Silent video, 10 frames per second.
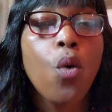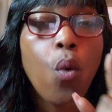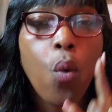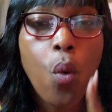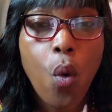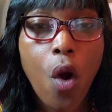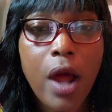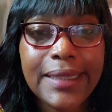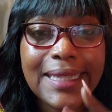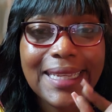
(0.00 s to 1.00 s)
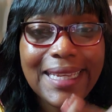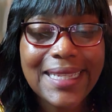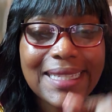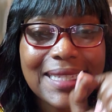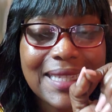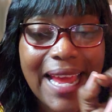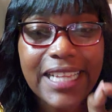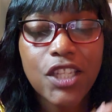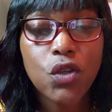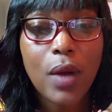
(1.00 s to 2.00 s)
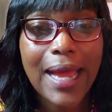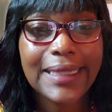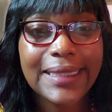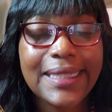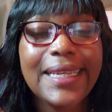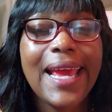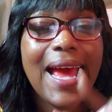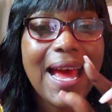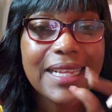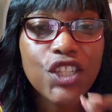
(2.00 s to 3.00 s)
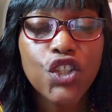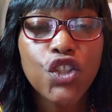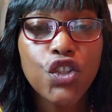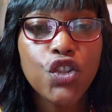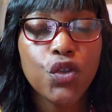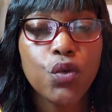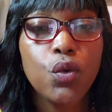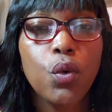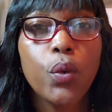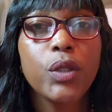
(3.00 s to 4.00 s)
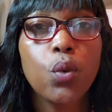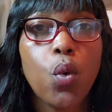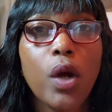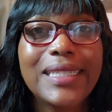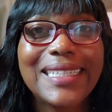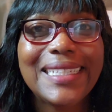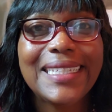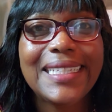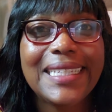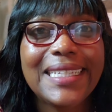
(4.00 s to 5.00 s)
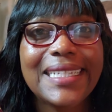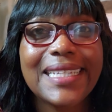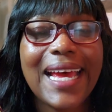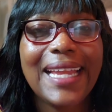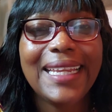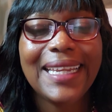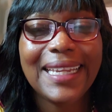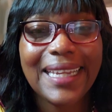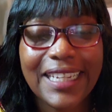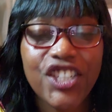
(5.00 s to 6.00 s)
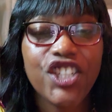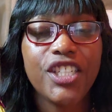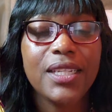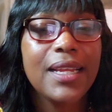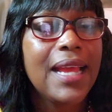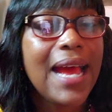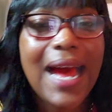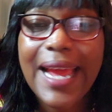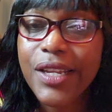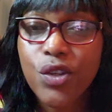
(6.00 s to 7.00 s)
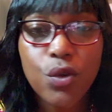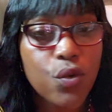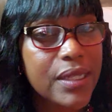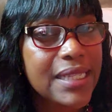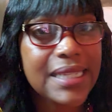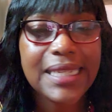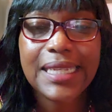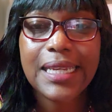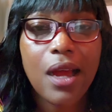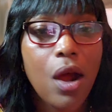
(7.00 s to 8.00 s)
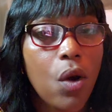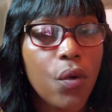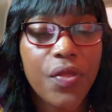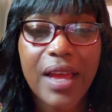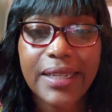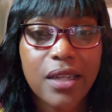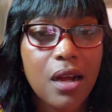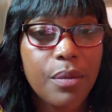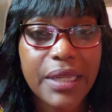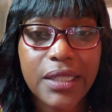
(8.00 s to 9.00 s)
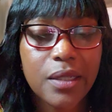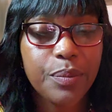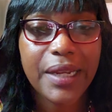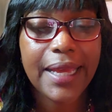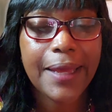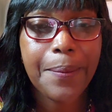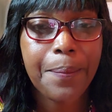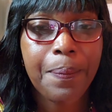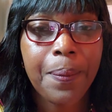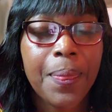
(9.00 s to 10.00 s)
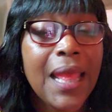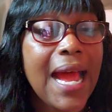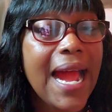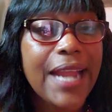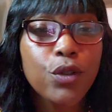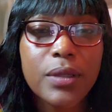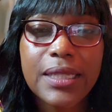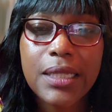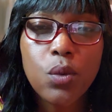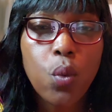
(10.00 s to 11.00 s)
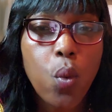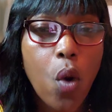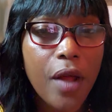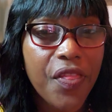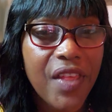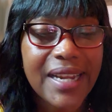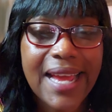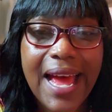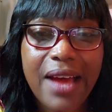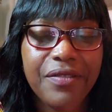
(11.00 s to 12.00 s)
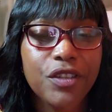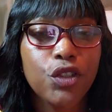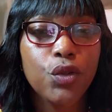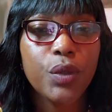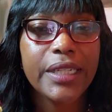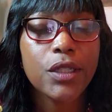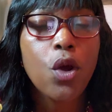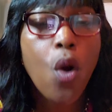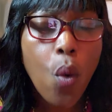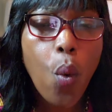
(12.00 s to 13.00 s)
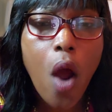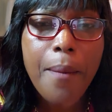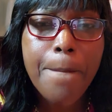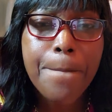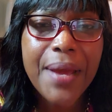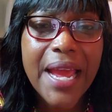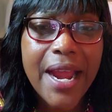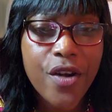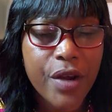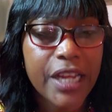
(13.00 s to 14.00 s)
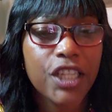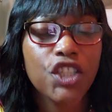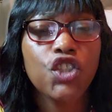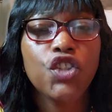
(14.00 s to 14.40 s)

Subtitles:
What his sexuality has to do with what he is alleging? I don't see how that come into play. I don't see what that have to do with it. What bearing